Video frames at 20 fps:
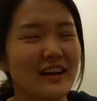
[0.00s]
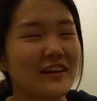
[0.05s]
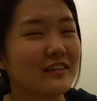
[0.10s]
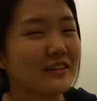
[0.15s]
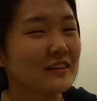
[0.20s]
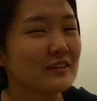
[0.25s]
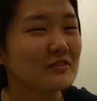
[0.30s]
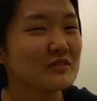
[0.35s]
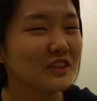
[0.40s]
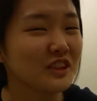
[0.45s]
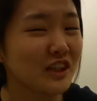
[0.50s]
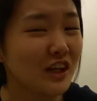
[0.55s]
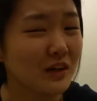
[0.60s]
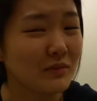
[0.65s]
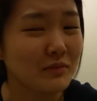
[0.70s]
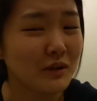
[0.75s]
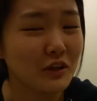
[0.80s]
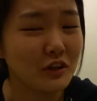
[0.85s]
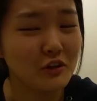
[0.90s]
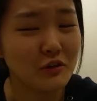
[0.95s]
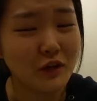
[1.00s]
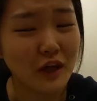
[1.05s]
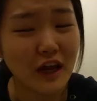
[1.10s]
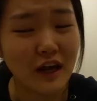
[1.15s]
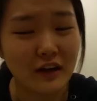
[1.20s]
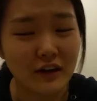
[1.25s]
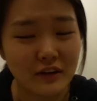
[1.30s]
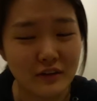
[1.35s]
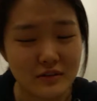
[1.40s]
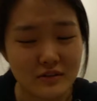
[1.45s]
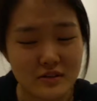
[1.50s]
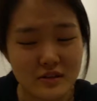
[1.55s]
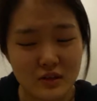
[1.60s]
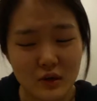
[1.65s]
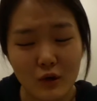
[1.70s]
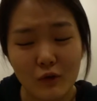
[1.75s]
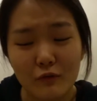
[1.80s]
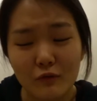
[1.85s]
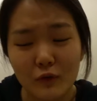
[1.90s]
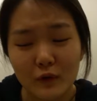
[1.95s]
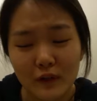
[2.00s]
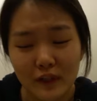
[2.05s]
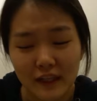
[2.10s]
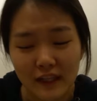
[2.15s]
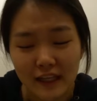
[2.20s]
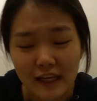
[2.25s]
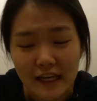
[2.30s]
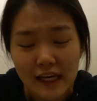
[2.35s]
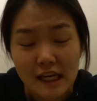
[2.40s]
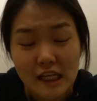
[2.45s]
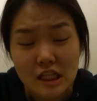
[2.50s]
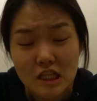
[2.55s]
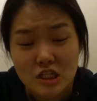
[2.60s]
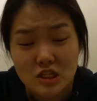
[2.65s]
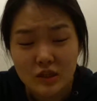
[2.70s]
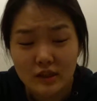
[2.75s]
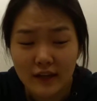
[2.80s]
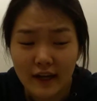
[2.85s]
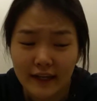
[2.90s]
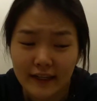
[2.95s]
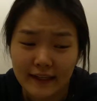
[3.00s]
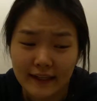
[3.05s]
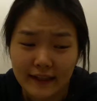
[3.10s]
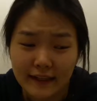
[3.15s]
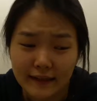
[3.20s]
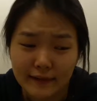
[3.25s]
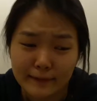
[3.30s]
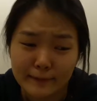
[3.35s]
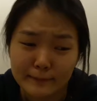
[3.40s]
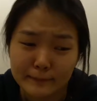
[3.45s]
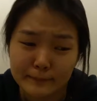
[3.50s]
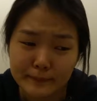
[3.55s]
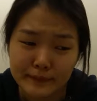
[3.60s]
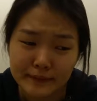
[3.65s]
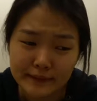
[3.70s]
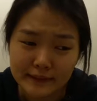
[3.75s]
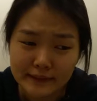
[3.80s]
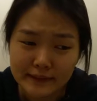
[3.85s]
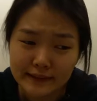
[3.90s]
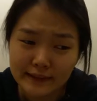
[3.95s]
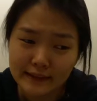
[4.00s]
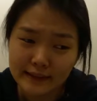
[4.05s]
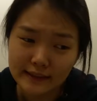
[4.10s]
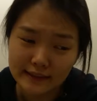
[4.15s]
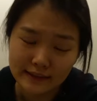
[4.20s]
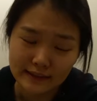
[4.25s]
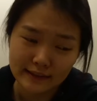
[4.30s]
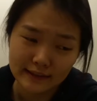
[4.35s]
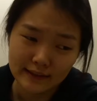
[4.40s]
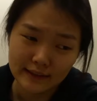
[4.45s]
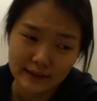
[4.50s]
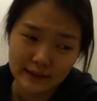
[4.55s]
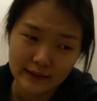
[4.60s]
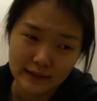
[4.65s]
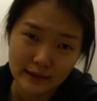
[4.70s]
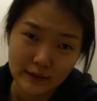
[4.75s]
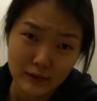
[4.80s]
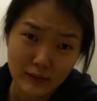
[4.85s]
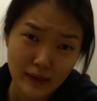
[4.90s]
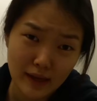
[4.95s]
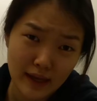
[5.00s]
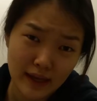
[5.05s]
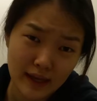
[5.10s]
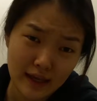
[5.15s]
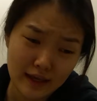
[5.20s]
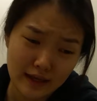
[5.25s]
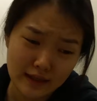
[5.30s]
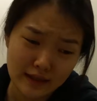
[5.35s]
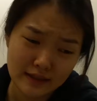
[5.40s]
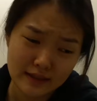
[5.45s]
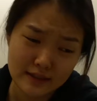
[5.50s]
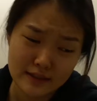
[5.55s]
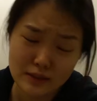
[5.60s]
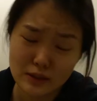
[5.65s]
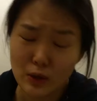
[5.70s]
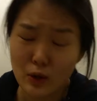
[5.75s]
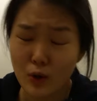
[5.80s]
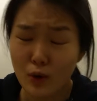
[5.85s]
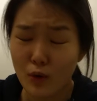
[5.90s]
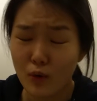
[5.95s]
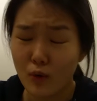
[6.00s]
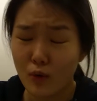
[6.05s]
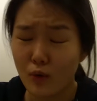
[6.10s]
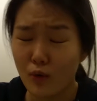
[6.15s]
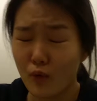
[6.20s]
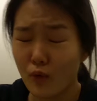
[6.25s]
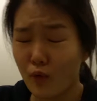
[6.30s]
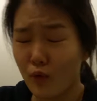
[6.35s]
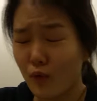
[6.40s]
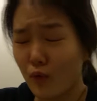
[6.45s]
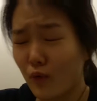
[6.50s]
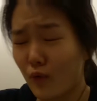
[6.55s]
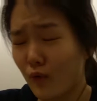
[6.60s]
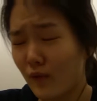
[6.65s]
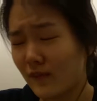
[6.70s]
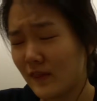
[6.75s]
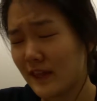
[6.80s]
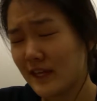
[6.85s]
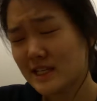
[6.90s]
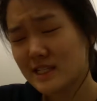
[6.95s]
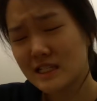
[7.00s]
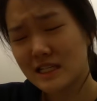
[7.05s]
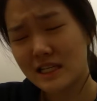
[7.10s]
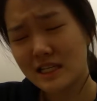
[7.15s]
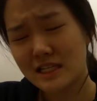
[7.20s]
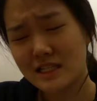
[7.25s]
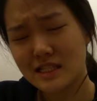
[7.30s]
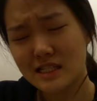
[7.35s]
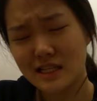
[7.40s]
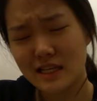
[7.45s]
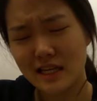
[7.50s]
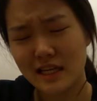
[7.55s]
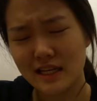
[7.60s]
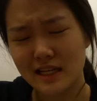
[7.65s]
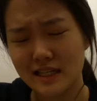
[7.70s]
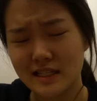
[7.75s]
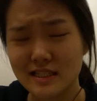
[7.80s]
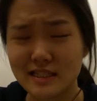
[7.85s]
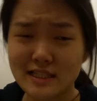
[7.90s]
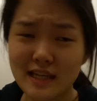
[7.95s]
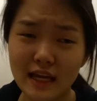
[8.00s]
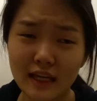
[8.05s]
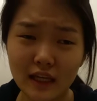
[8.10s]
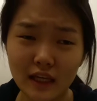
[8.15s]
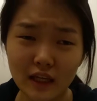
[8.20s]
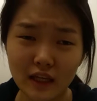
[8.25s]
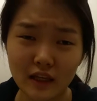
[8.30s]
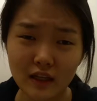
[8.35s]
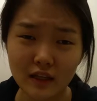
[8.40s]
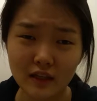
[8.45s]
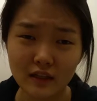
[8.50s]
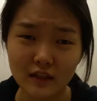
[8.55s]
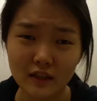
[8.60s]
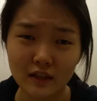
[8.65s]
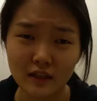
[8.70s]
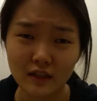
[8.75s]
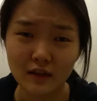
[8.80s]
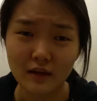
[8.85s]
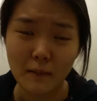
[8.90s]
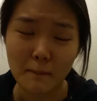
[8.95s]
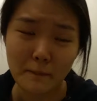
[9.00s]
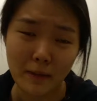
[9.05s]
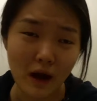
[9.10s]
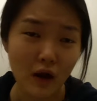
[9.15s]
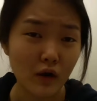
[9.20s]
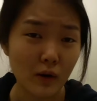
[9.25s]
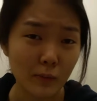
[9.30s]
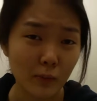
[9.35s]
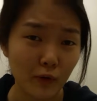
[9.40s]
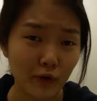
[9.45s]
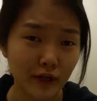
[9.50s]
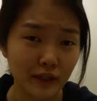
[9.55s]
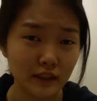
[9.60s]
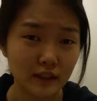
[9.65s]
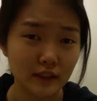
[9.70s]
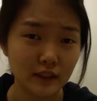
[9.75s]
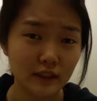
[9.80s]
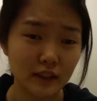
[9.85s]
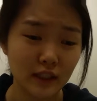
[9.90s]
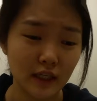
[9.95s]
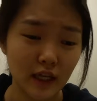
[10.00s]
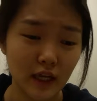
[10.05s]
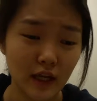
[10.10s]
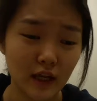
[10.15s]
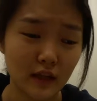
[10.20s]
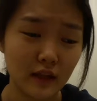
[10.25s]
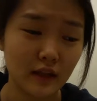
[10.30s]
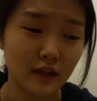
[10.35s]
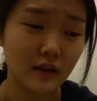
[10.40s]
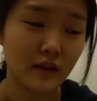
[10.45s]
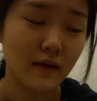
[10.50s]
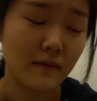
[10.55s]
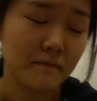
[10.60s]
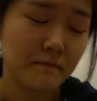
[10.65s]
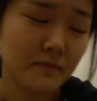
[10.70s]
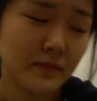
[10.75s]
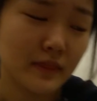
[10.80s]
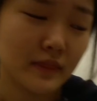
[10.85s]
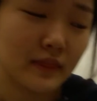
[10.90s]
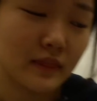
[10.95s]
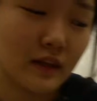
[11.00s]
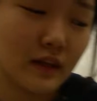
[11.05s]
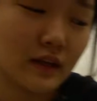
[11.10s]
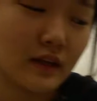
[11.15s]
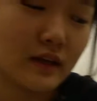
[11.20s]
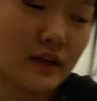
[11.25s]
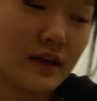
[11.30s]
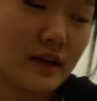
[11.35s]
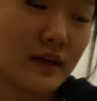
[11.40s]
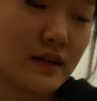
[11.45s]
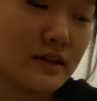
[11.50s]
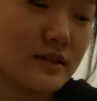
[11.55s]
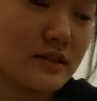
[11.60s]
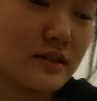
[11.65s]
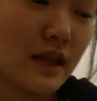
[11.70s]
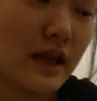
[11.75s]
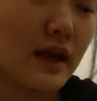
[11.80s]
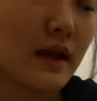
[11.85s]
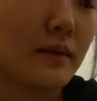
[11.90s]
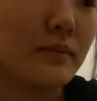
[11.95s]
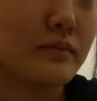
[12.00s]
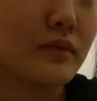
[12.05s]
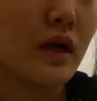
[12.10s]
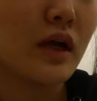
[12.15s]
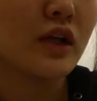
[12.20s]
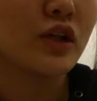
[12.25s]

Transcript: I'm gonna be talking about eukaryotes, and hopefully this will kind of help. Okay, so this is the second PowerPoint in the exam